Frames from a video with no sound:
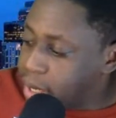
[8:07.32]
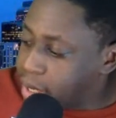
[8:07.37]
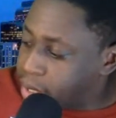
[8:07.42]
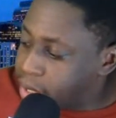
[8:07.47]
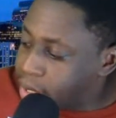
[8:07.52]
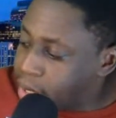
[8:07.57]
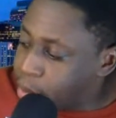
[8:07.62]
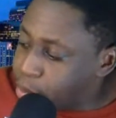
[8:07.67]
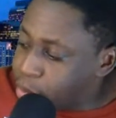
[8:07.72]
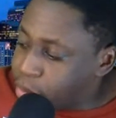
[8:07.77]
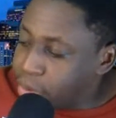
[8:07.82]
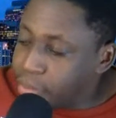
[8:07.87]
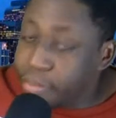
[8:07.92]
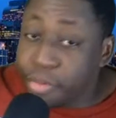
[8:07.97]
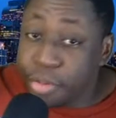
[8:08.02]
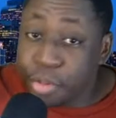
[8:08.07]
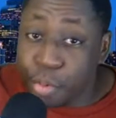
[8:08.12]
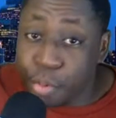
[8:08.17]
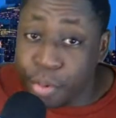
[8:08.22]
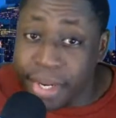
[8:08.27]
Number
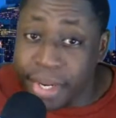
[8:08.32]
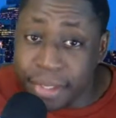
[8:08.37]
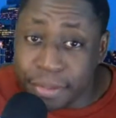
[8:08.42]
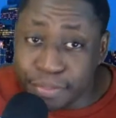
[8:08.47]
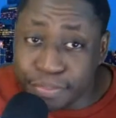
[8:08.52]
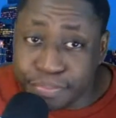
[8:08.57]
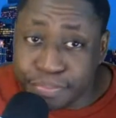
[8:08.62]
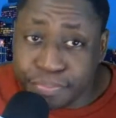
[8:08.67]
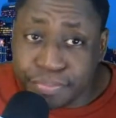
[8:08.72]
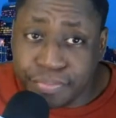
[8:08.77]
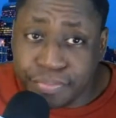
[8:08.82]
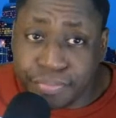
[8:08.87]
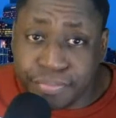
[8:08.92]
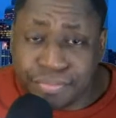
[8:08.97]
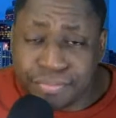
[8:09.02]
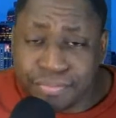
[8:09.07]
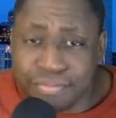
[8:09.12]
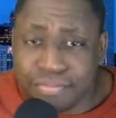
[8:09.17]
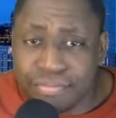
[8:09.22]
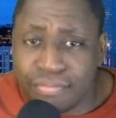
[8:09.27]
three,
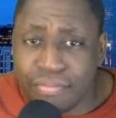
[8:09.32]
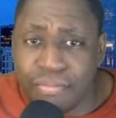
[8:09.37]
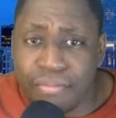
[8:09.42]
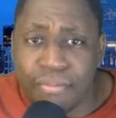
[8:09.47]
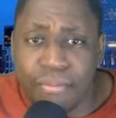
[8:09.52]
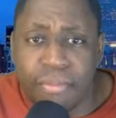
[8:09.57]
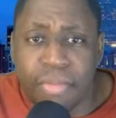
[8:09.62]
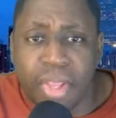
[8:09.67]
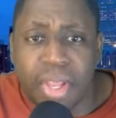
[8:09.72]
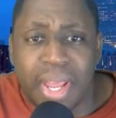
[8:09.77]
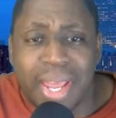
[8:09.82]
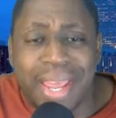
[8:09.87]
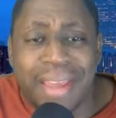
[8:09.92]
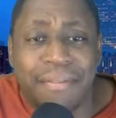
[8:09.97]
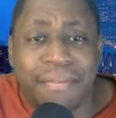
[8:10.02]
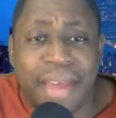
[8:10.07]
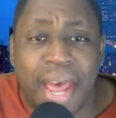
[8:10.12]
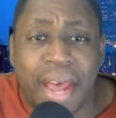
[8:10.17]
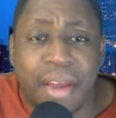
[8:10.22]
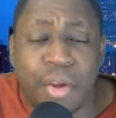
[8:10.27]

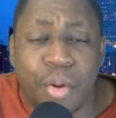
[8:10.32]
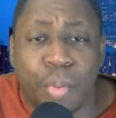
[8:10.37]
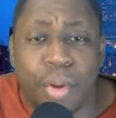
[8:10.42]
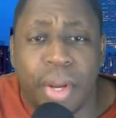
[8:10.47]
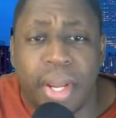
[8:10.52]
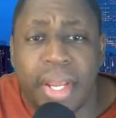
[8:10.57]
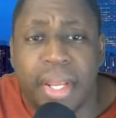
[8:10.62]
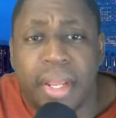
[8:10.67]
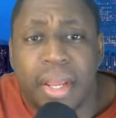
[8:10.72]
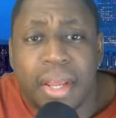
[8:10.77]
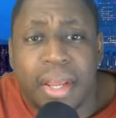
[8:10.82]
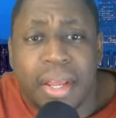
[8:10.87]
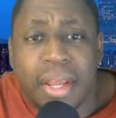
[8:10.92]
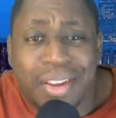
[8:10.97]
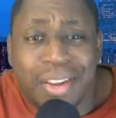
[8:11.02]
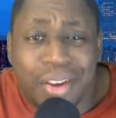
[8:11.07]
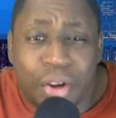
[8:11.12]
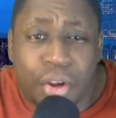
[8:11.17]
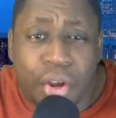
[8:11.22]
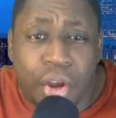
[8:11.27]
evaluate
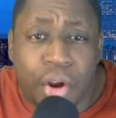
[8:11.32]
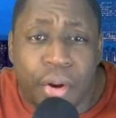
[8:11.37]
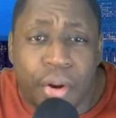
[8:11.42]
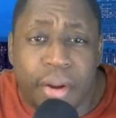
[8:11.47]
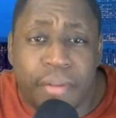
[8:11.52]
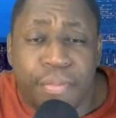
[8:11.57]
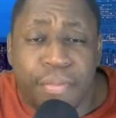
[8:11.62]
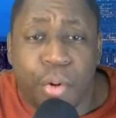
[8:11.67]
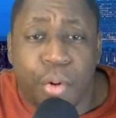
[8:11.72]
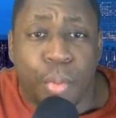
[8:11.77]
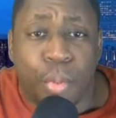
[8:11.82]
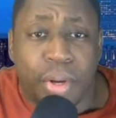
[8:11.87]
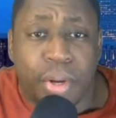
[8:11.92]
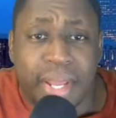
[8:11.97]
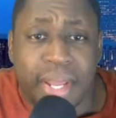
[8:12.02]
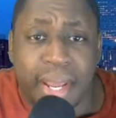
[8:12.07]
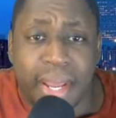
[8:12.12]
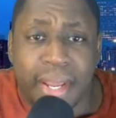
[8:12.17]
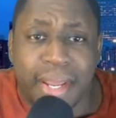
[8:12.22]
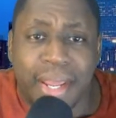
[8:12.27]
your current
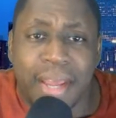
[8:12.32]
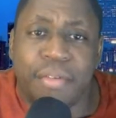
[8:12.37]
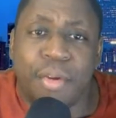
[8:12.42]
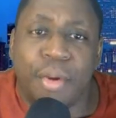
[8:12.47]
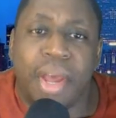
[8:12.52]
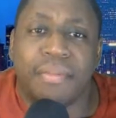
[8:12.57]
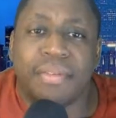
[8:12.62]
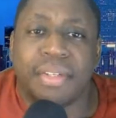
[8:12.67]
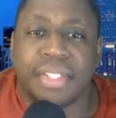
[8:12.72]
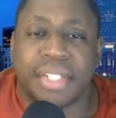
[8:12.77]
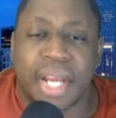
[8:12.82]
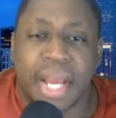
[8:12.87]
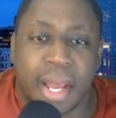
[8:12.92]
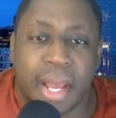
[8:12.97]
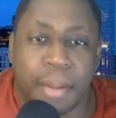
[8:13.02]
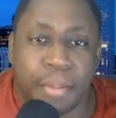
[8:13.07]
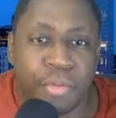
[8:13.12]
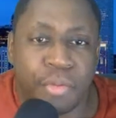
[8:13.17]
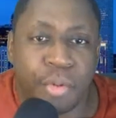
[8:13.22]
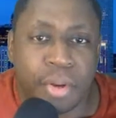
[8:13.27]
401k. If you have a
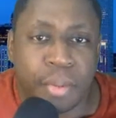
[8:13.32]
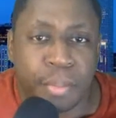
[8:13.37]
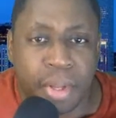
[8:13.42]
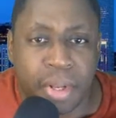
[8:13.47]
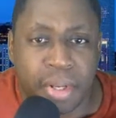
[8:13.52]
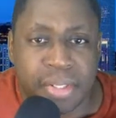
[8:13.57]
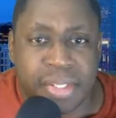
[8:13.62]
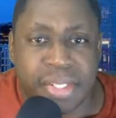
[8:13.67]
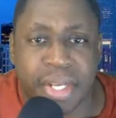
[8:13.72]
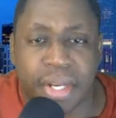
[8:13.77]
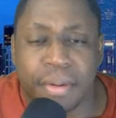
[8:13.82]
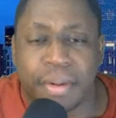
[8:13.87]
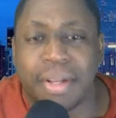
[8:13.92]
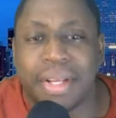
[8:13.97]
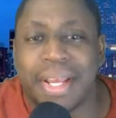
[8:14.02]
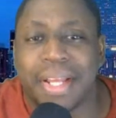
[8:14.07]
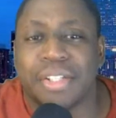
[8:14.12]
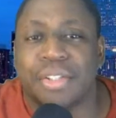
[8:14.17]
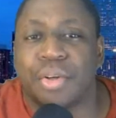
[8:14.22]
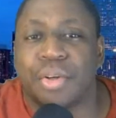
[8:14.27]
job, if you're in the military,
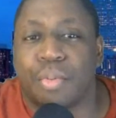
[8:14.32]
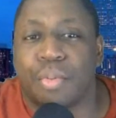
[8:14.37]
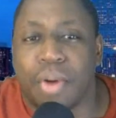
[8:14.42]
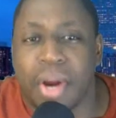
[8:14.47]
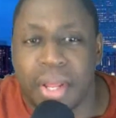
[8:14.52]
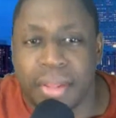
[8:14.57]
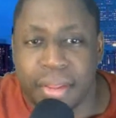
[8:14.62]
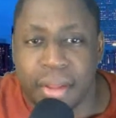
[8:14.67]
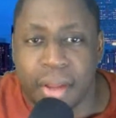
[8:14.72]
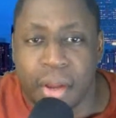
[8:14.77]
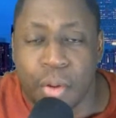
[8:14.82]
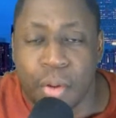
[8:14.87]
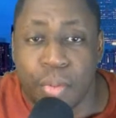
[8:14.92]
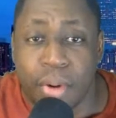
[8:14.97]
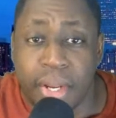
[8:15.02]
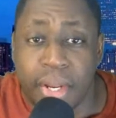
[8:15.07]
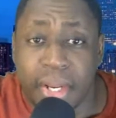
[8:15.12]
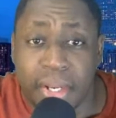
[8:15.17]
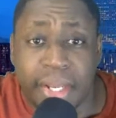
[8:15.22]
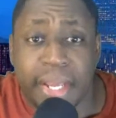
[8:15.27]
look at your Roth
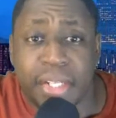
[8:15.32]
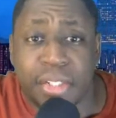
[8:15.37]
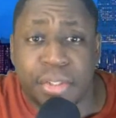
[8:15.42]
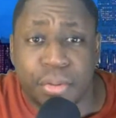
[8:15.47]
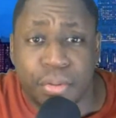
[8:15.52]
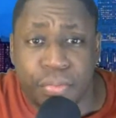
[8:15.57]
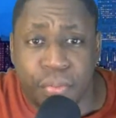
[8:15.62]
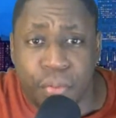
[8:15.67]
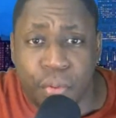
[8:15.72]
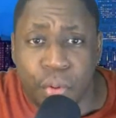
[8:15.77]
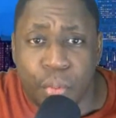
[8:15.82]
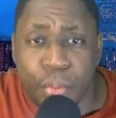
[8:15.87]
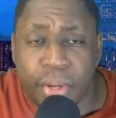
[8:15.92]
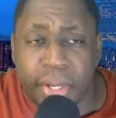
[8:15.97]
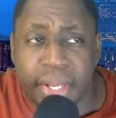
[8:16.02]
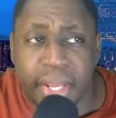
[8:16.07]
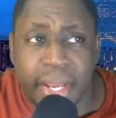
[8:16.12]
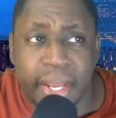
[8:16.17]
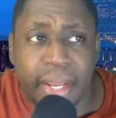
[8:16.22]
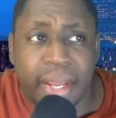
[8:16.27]
IRA, look at your
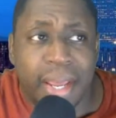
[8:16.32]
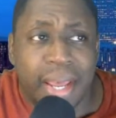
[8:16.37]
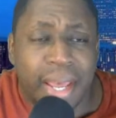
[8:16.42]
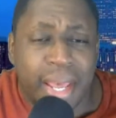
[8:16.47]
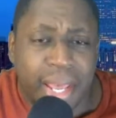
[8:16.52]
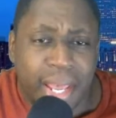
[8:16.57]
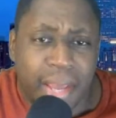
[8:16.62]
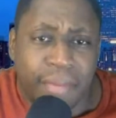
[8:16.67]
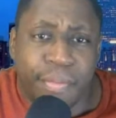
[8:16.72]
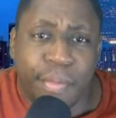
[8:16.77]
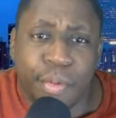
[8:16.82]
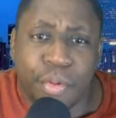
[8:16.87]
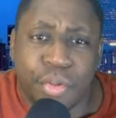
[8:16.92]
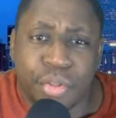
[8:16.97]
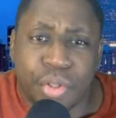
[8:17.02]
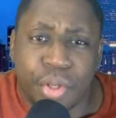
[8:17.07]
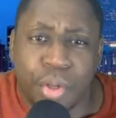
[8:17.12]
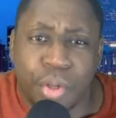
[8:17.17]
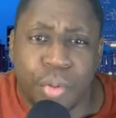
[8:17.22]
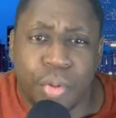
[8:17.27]
401k. If you're a
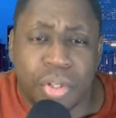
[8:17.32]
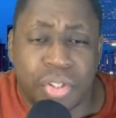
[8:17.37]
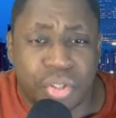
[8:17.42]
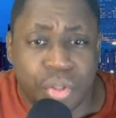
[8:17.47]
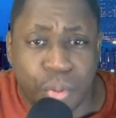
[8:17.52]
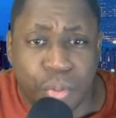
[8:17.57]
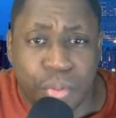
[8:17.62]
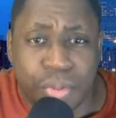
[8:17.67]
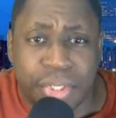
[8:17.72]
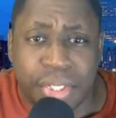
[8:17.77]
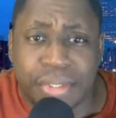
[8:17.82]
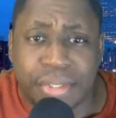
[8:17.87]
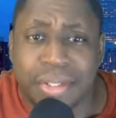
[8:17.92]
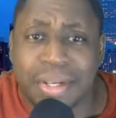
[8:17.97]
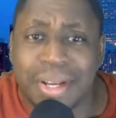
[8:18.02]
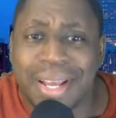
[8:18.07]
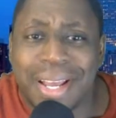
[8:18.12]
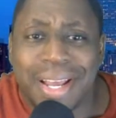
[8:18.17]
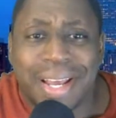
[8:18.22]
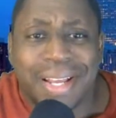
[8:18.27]
school, a school teacher,
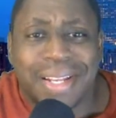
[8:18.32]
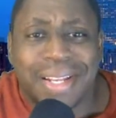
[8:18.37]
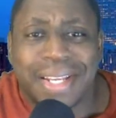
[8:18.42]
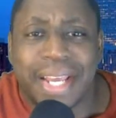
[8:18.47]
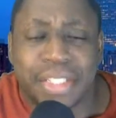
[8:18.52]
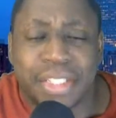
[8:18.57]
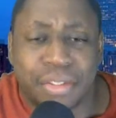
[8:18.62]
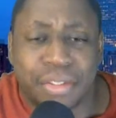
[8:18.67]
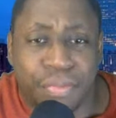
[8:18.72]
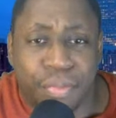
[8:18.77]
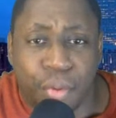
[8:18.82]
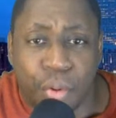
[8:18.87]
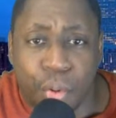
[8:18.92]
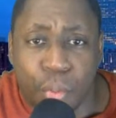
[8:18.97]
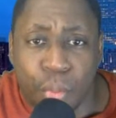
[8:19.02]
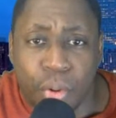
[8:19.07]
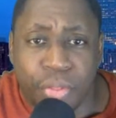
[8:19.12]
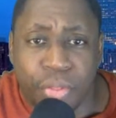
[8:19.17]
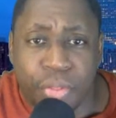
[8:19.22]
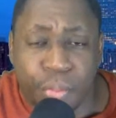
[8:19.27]
look at your
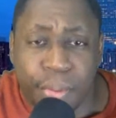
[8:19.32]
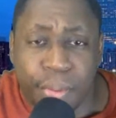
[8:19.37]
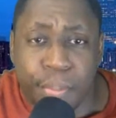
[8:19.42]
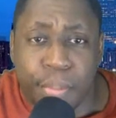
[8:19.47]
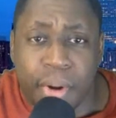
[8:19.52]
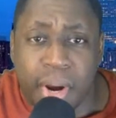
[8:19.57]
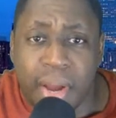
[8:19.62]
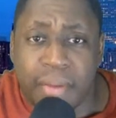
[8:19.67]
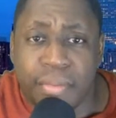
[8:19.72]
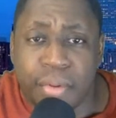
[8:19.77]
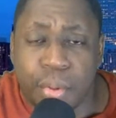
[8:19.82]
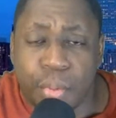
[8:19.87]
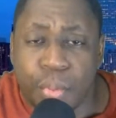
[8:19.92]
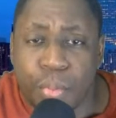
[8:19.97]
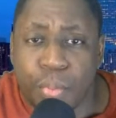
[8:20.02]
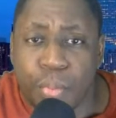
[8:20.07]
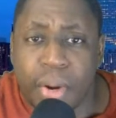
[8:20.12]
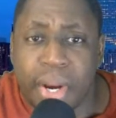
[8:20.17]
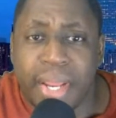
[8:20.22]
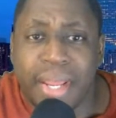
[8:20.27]
413 Bravo,
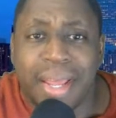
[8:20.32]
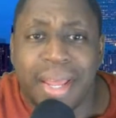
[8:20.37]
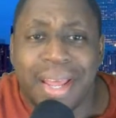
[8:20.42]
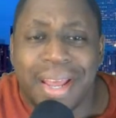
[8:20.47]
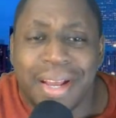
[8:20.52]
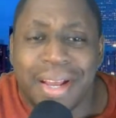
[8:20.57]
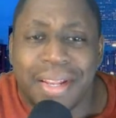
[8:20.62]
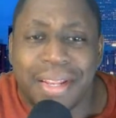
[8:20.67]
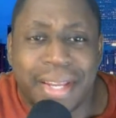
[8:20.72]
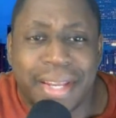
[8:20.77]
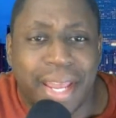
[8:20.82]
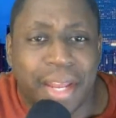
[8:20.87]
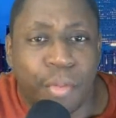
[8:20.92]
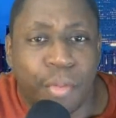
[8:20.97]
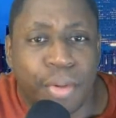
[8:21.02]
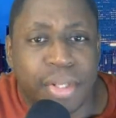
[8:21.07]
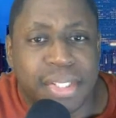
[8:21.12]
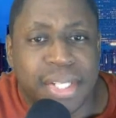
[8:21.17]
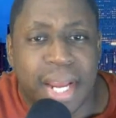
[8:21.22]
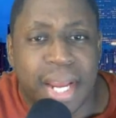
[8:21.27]
right? Look at the
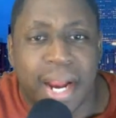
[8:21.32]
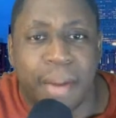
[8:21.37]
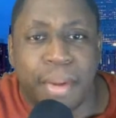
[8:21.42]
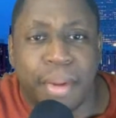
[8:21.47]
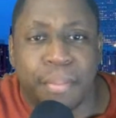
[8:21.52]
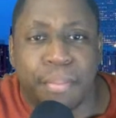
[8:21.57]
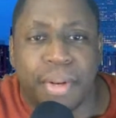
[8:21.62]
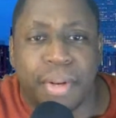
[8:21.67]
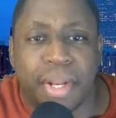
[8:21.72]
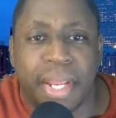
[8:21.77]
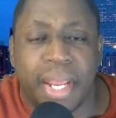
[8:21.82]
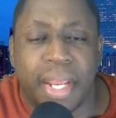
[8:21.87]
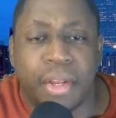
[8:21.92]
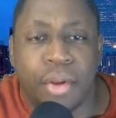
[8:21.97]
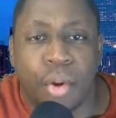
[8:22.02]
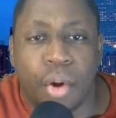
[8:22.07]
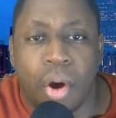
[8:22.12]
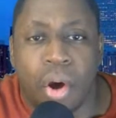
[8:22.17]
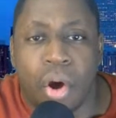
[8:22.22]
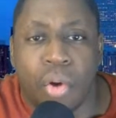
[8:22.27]
retirement plan
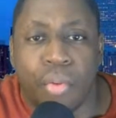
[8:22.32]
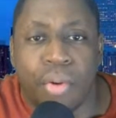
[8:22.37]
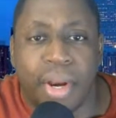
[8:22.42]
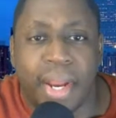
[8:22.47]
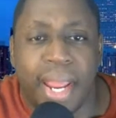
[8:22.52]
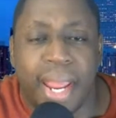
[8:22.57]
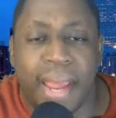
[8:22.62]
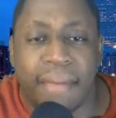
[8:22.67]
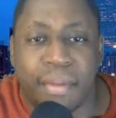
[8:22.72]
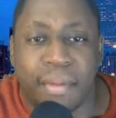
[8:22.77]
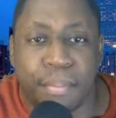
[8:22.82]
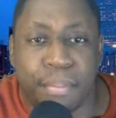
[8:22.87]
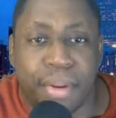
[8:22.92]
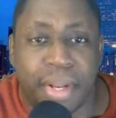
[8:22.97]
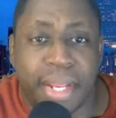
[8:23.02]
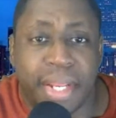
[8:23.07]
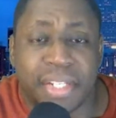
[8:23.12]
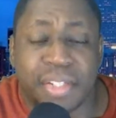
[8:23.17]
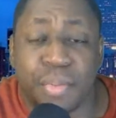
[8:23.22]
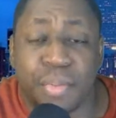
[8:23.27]
you already have in
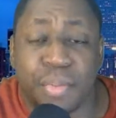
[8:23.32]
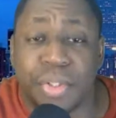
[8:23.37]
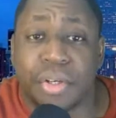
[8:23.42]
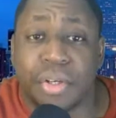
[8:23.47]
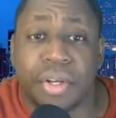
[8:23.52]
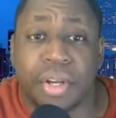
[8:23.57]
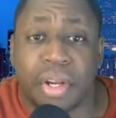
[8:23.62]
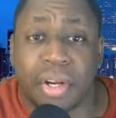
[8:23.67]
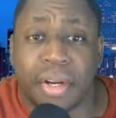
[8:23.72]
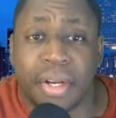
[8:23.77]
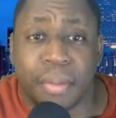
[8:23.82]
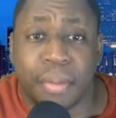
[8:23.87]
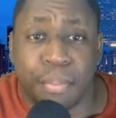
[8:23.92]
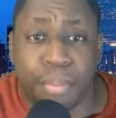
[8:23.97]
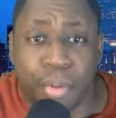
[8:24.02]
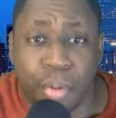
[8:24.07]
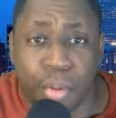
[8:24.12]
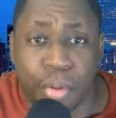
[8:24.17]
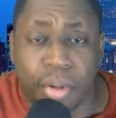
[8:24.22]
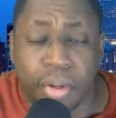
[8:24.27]
place with your current
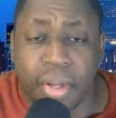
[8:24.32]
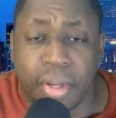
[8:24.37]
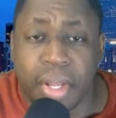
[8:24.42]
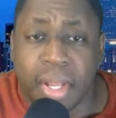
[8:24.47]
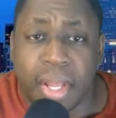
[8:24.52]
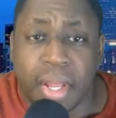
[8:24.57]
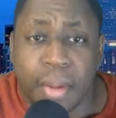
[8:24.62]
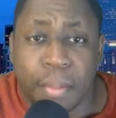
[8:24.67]
employer.